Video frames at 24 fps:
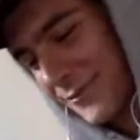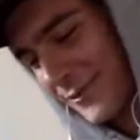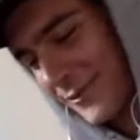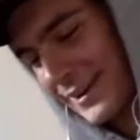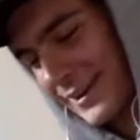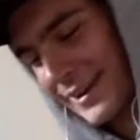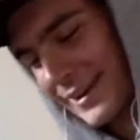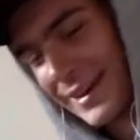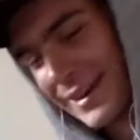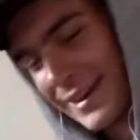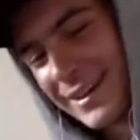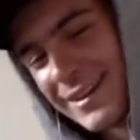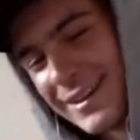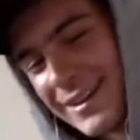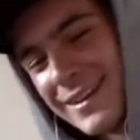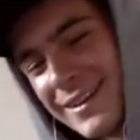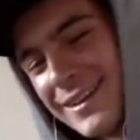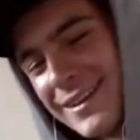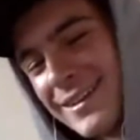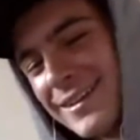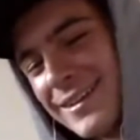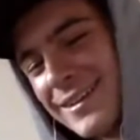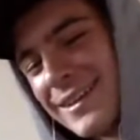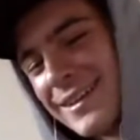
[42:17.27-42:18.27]
never
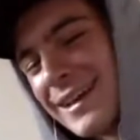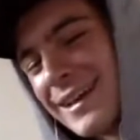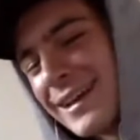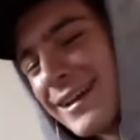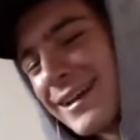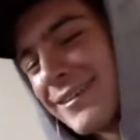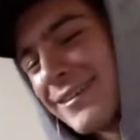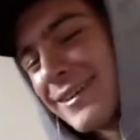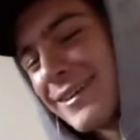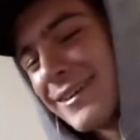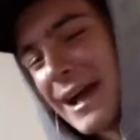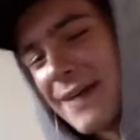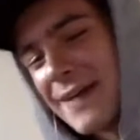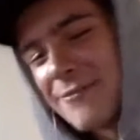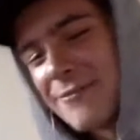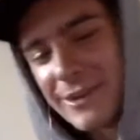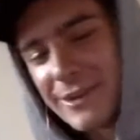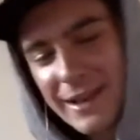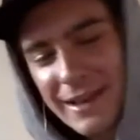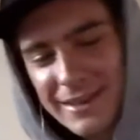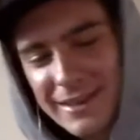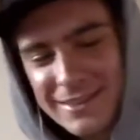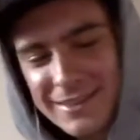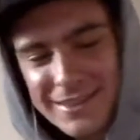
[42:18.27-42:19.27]
forget.
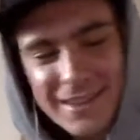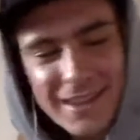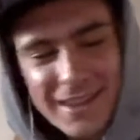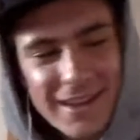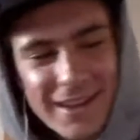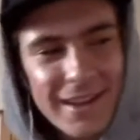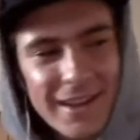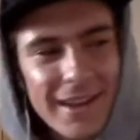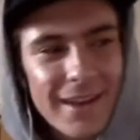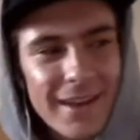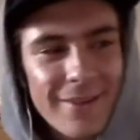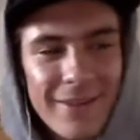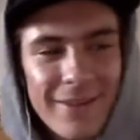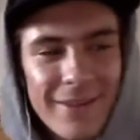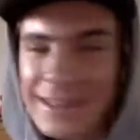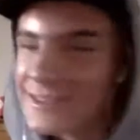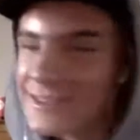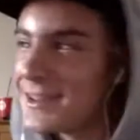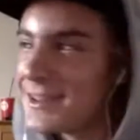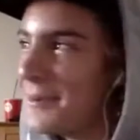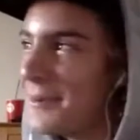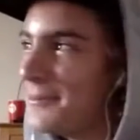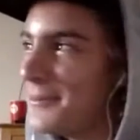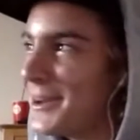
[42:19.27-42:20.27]
When I
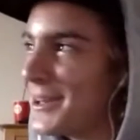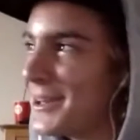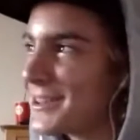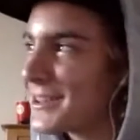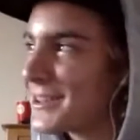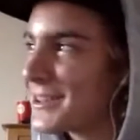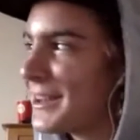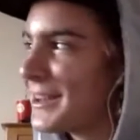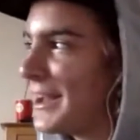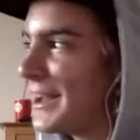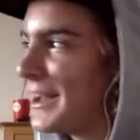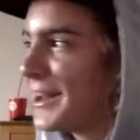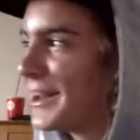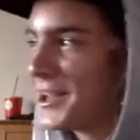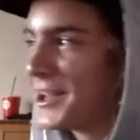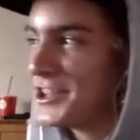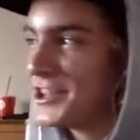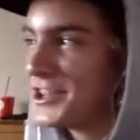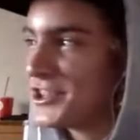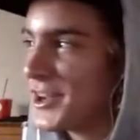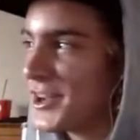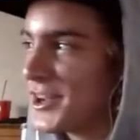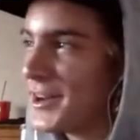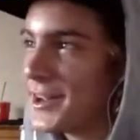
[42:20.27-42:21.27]
saw
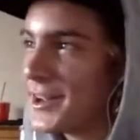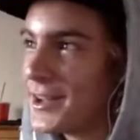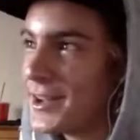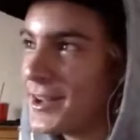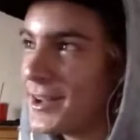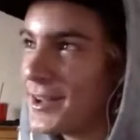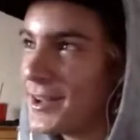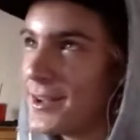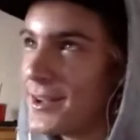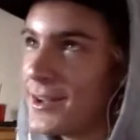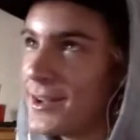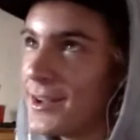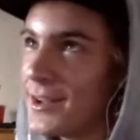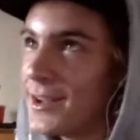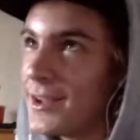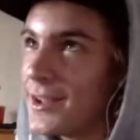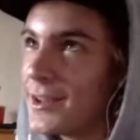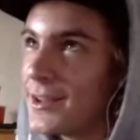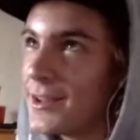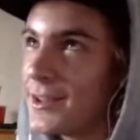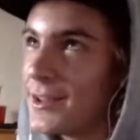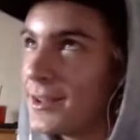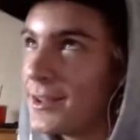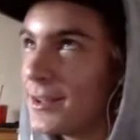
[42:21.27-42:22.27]
Muska at Agenda
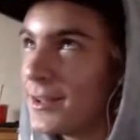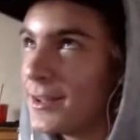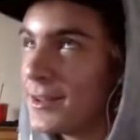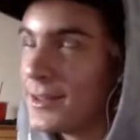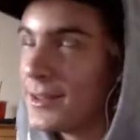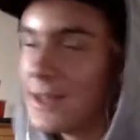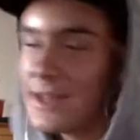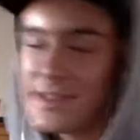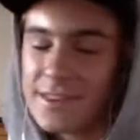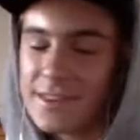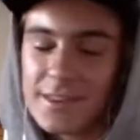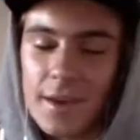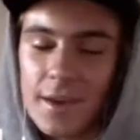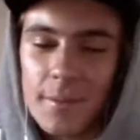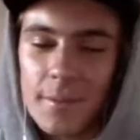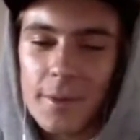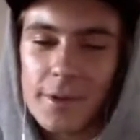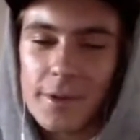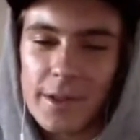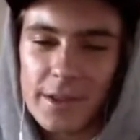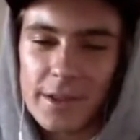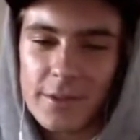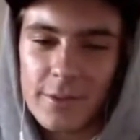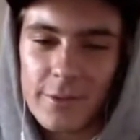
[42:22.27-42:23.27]
and last summer,
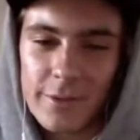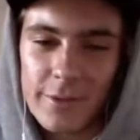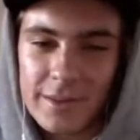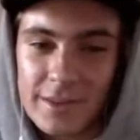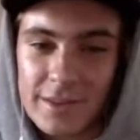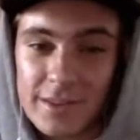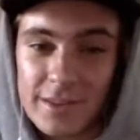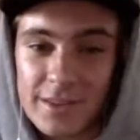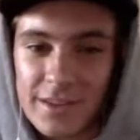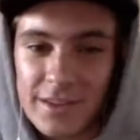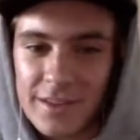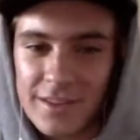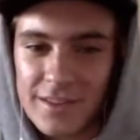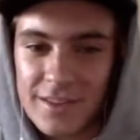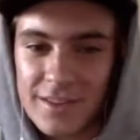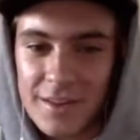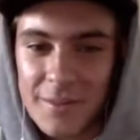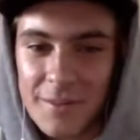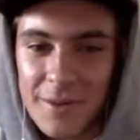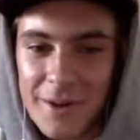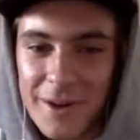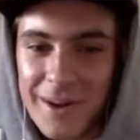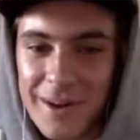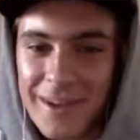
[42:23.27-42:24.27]
like 2016
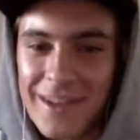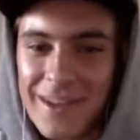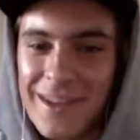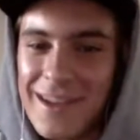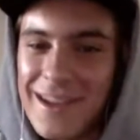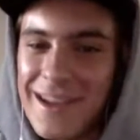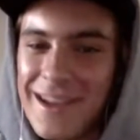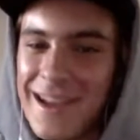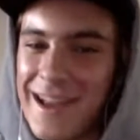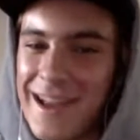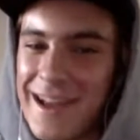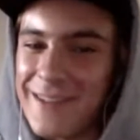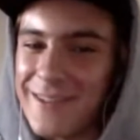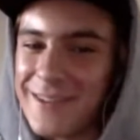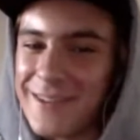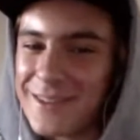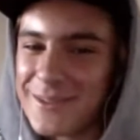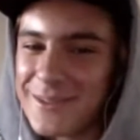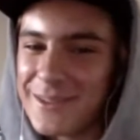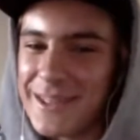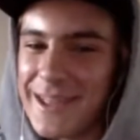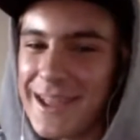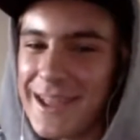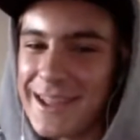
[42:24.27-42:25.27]
summer, and it was when they
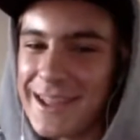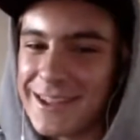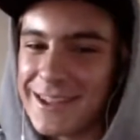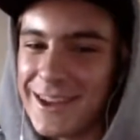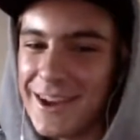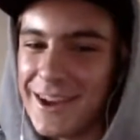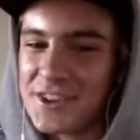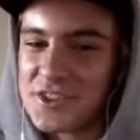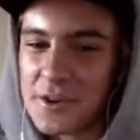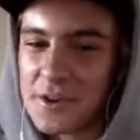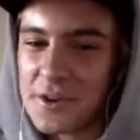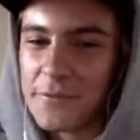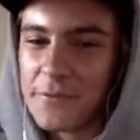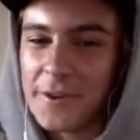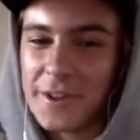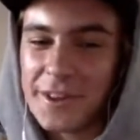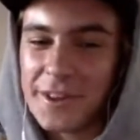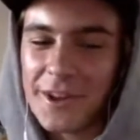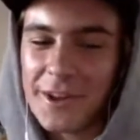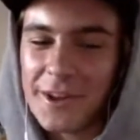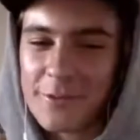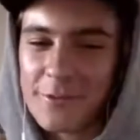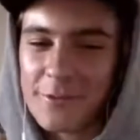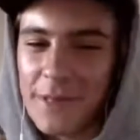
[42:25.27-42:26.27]
had the 100-foot
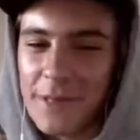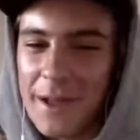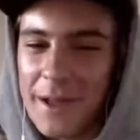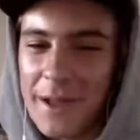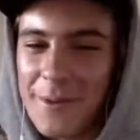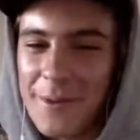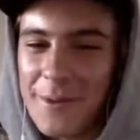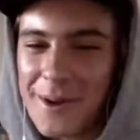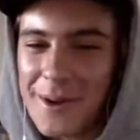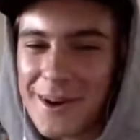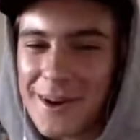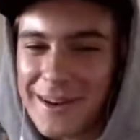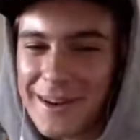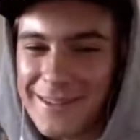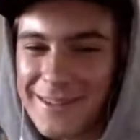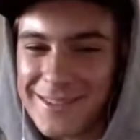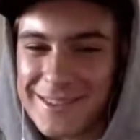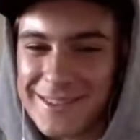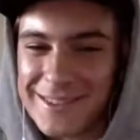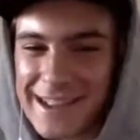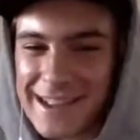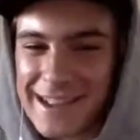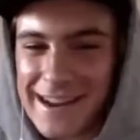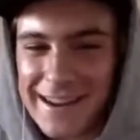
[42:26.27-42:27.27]
long flat bar, and I was
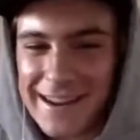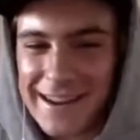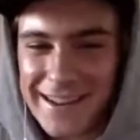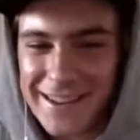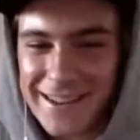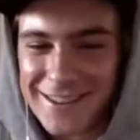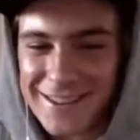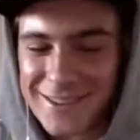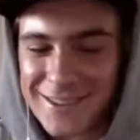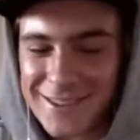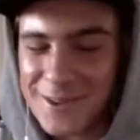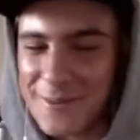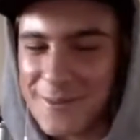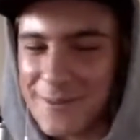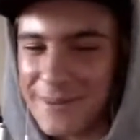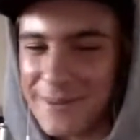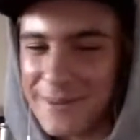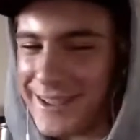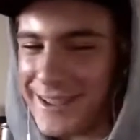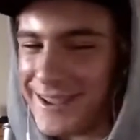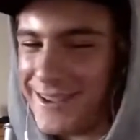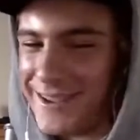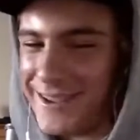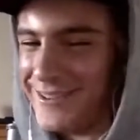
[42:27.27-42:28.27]
standing next to him, and
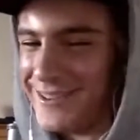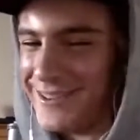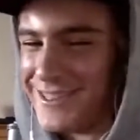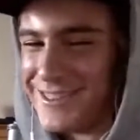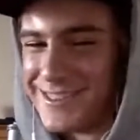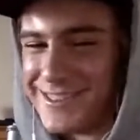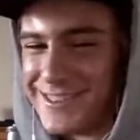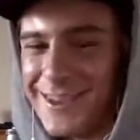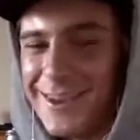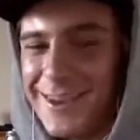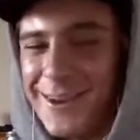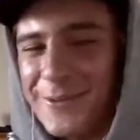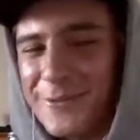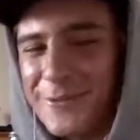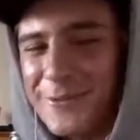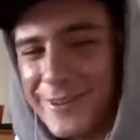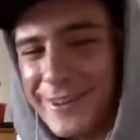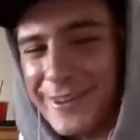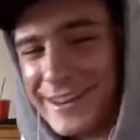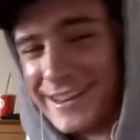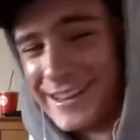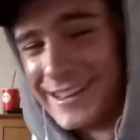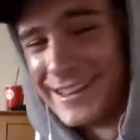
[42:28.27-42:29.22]
he was so funny.